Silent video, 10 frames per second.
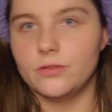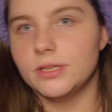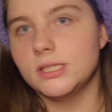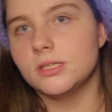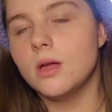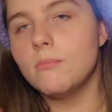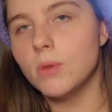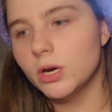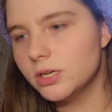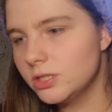This is not
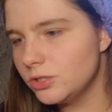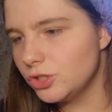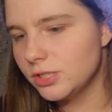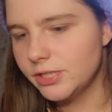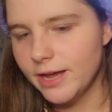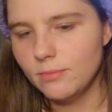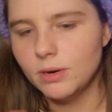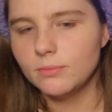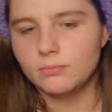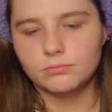marked just yet, but
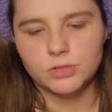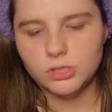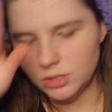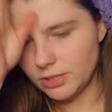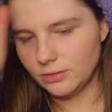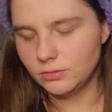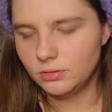I'm just to